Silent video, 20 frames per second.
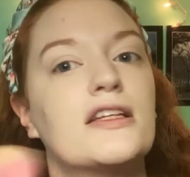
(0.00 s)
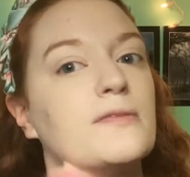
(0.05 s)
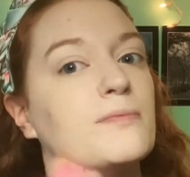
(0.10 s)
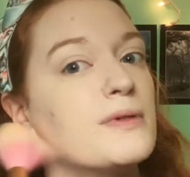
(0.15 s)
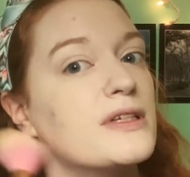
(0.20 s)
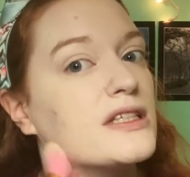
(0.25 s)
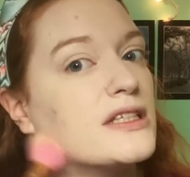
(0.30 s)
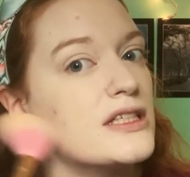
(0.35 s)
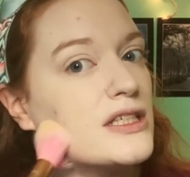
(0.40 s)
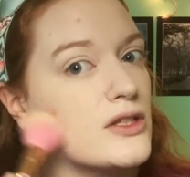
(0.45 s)
but
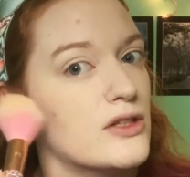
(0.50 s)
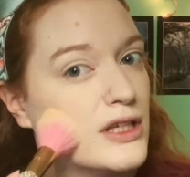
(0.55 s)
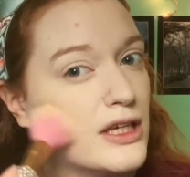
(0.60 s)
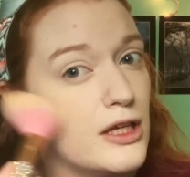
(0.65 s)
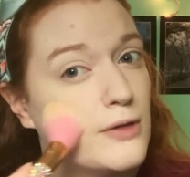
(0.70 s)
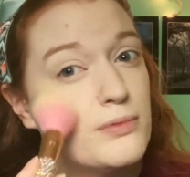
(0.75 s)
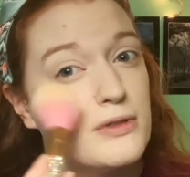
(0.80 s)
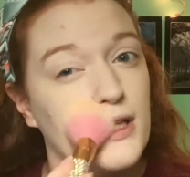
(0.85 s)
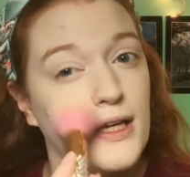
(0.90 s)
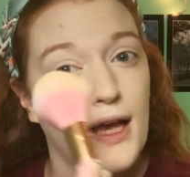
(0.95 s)
still
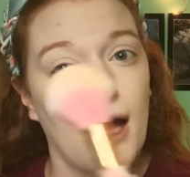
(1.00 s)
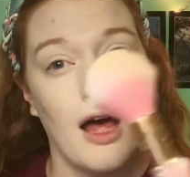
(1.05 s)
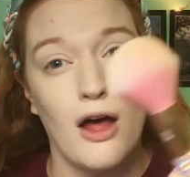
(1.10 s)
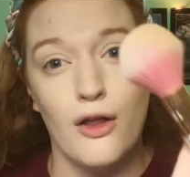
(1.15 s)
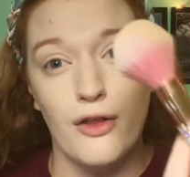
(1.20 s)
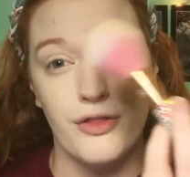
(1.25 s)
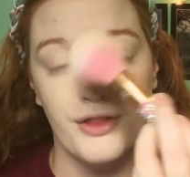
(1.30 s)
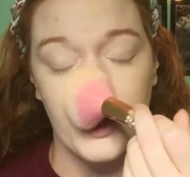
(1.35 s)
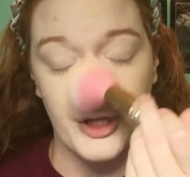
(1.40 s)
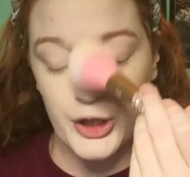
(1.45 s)
keeps like a
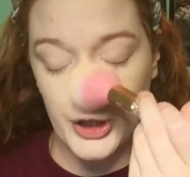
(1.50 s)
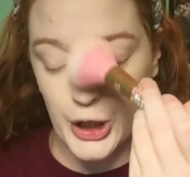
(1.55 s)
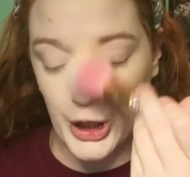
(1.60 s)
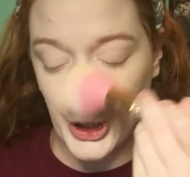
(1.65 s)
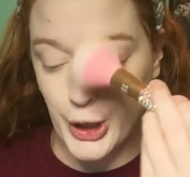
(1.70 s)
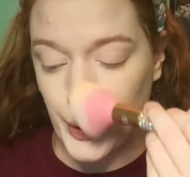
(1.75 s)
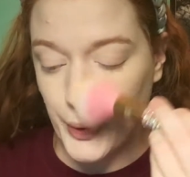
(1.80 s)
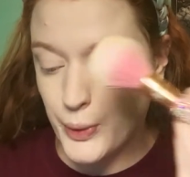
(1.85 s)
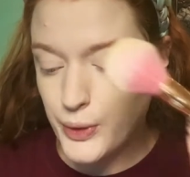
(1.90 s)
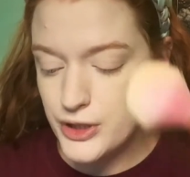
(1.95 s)
healthy
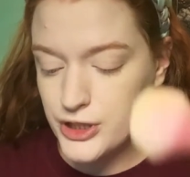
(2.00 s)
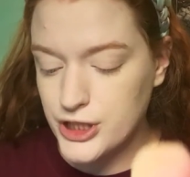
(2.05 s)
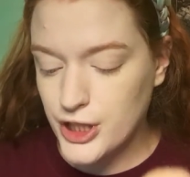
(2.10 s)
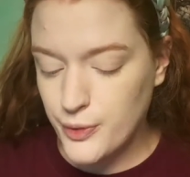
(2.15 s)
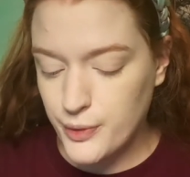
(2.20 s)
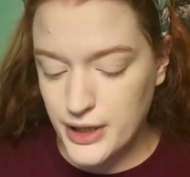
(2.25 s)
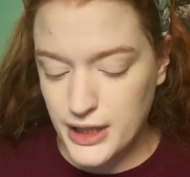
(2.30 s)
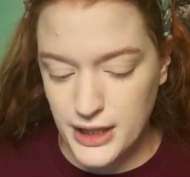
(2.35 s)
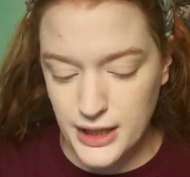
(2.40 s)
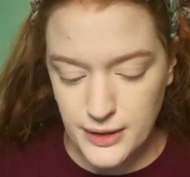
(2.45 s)
glow
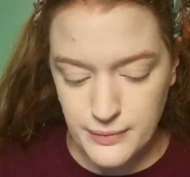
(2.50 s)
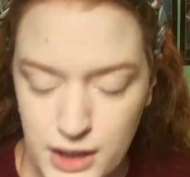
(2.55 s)
showing.